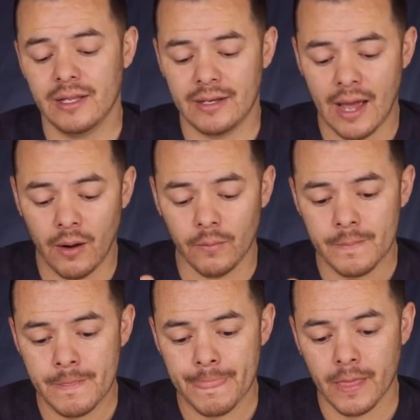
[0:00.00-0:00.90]
Now,
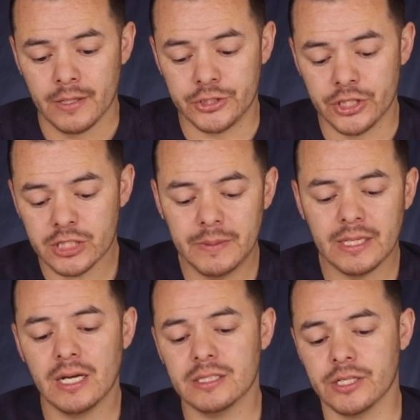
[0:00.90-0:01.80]
just
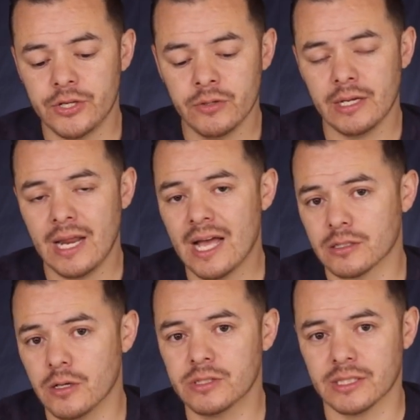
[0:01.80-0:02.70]
because a unit
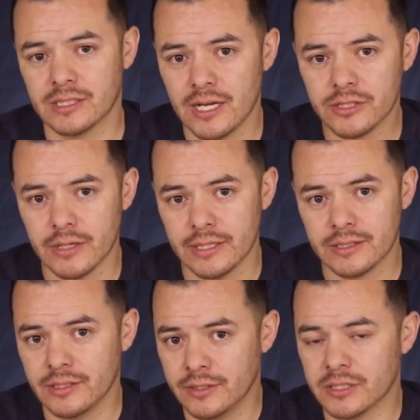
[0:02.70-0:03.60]
has low success
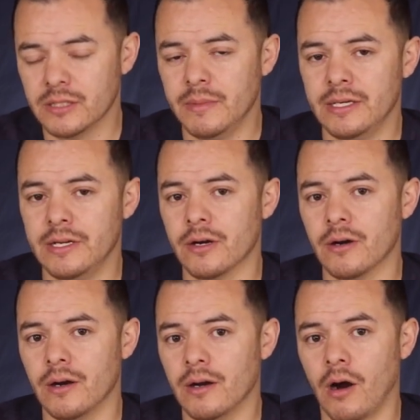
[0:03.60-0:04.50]
rates doesn't mean
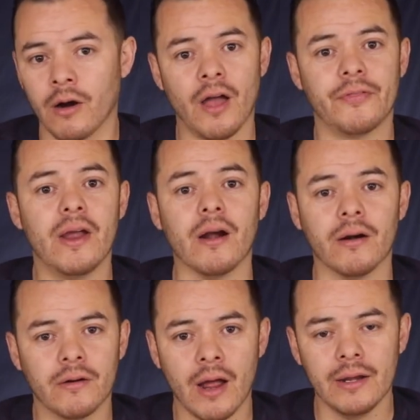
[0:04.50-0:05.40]
deer are not there,
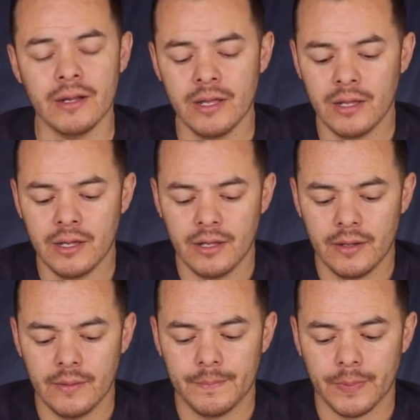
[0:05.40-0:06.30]
right?
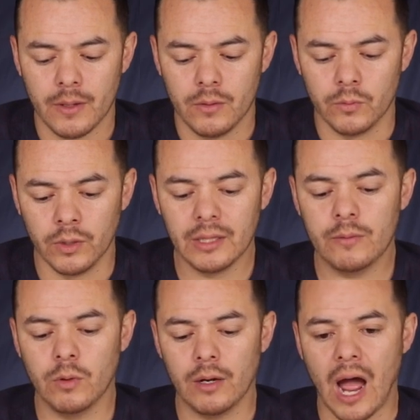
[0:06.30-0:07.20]
Really
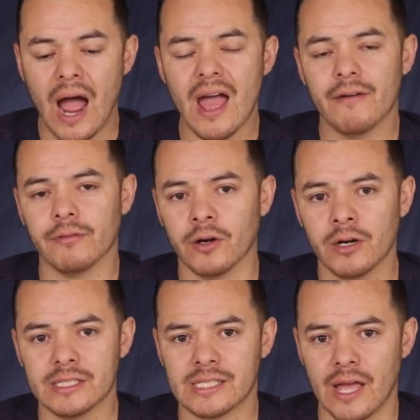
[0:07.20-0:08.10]
what I have
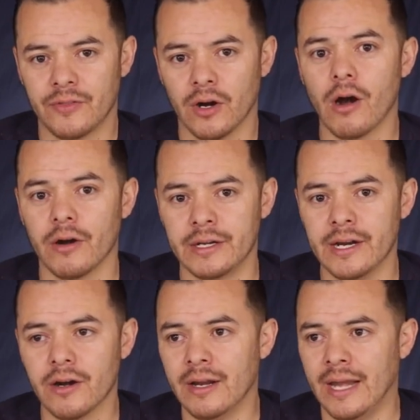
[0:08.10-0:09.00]
learned is that there are
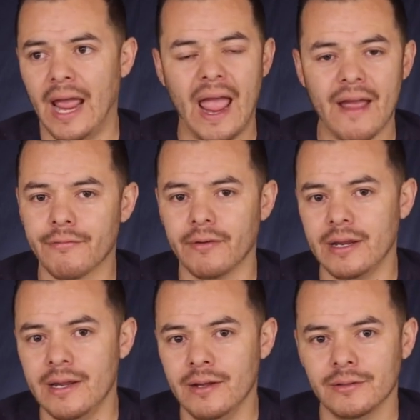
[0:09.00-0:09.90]
deer in
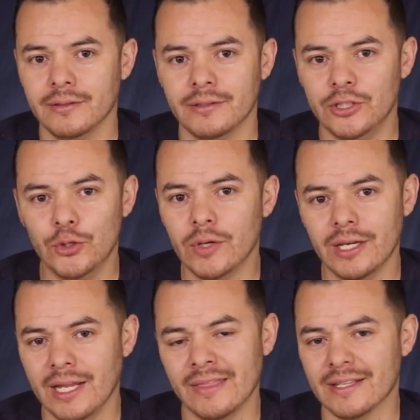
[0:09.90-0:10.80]
every
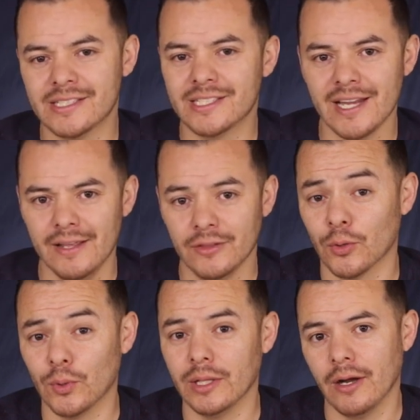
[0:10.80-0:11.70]
unit in this state.
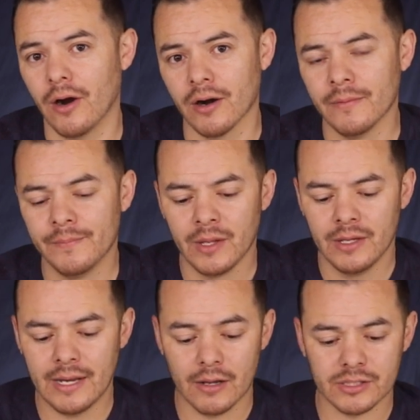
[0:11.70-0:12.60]
There really are.
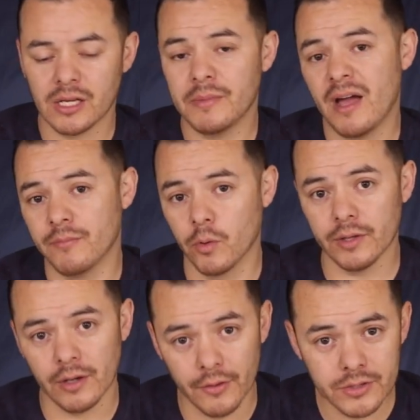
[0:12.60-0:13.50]
Now, some have more
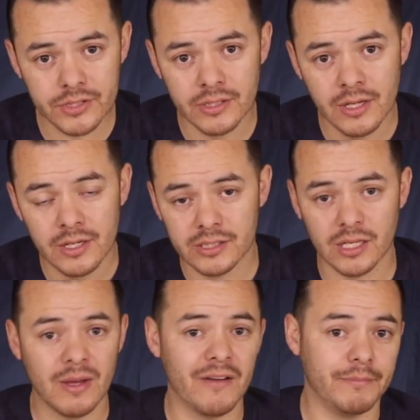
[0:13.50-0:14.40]
than others.
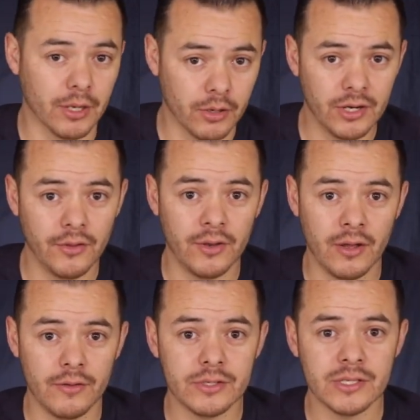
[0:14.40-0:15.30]
Some have bigger deer than
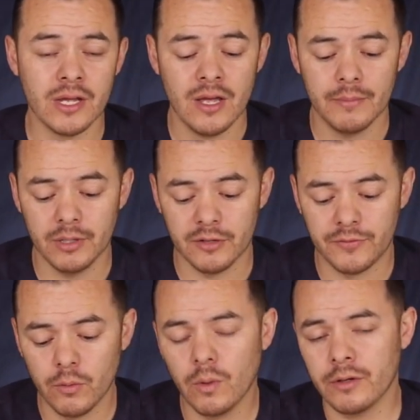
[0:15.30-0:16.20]
others. But
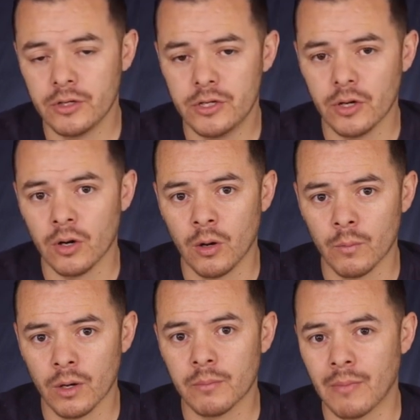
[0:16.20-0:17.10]
if you're willing to do your
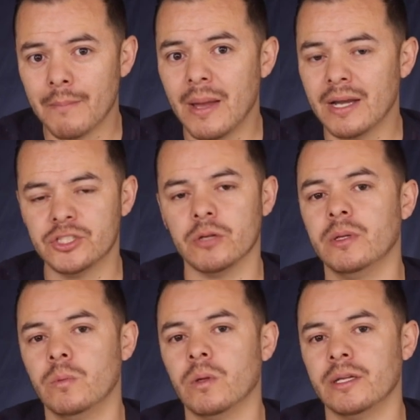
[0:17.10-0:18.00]
homework, my bet is you'll
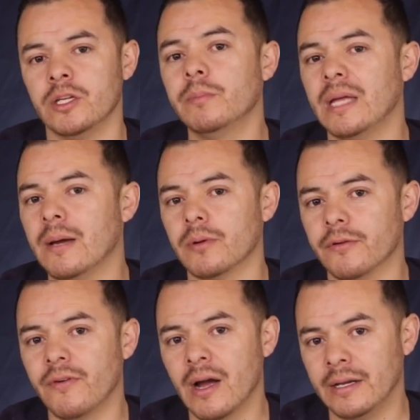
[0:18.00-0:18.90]
be able to
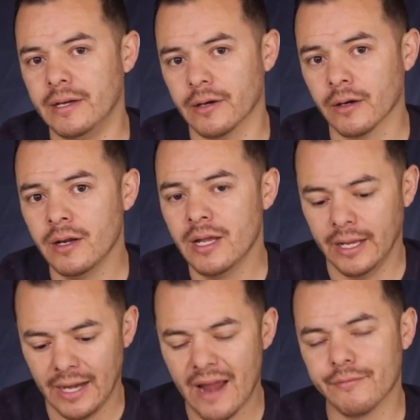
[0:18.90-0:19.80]
find deer
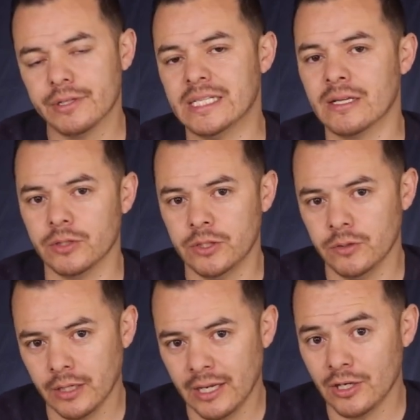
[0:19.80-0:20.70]
in every single
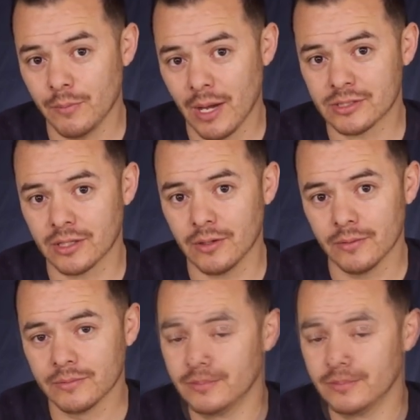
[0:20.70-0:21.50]
unit in New Mexico.